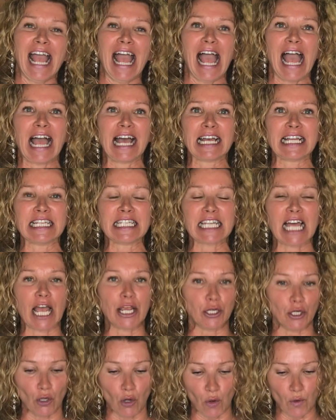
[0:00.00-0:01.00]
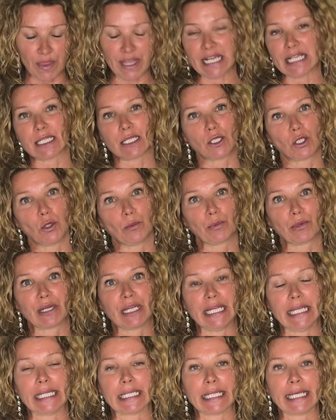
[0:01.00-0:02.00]
and I know that it's super
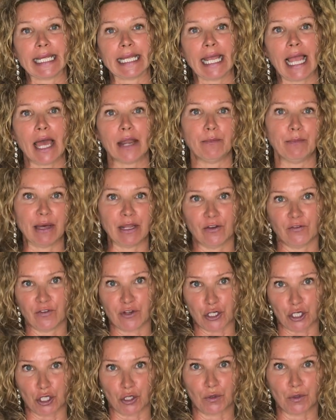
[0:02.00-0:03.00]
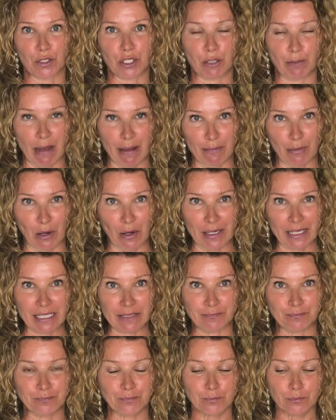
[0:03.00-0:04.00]
healing and beneficial to my body.
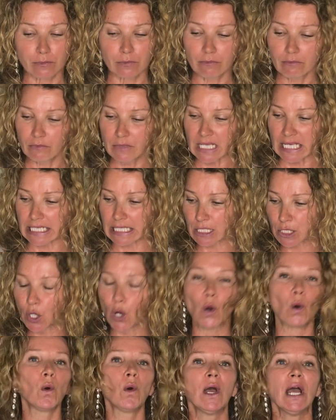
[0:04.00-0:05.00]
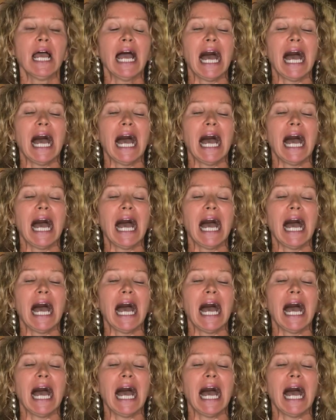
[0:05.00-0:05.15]
So